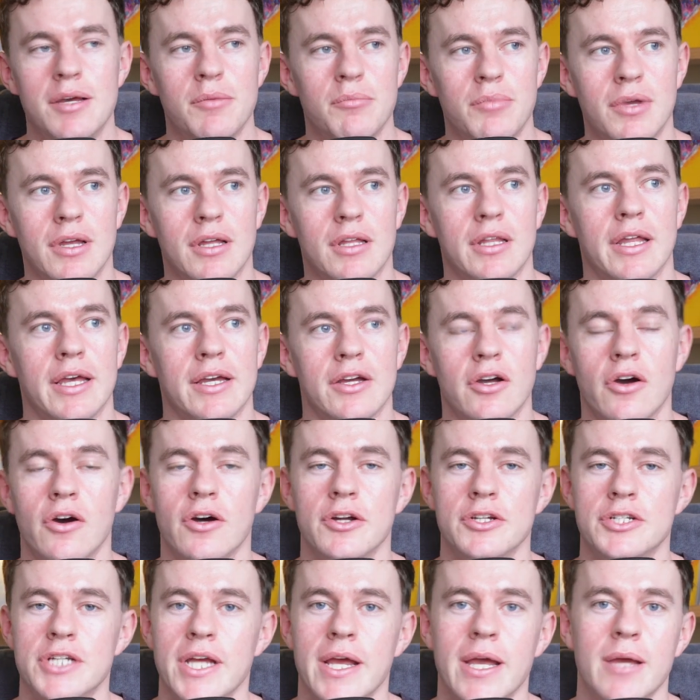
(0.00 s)
being like,
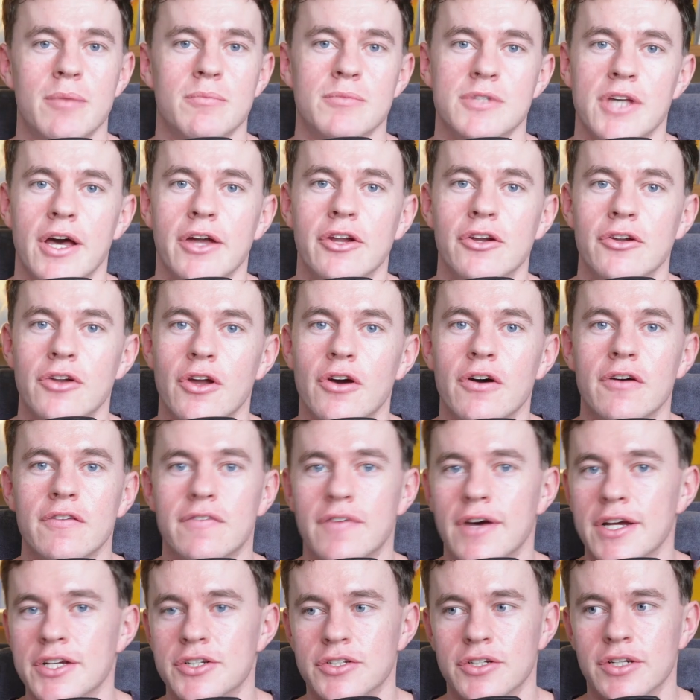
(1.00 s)
oh, James, I don't know
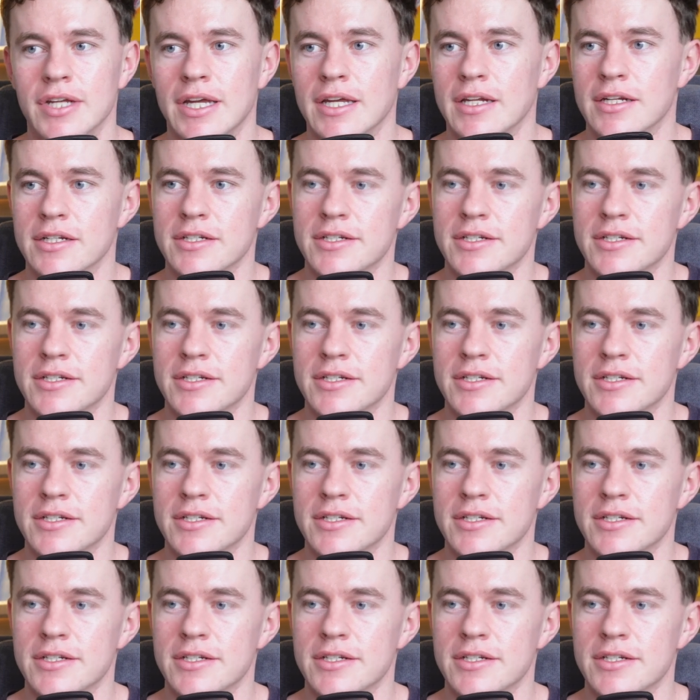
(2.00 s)
if I should get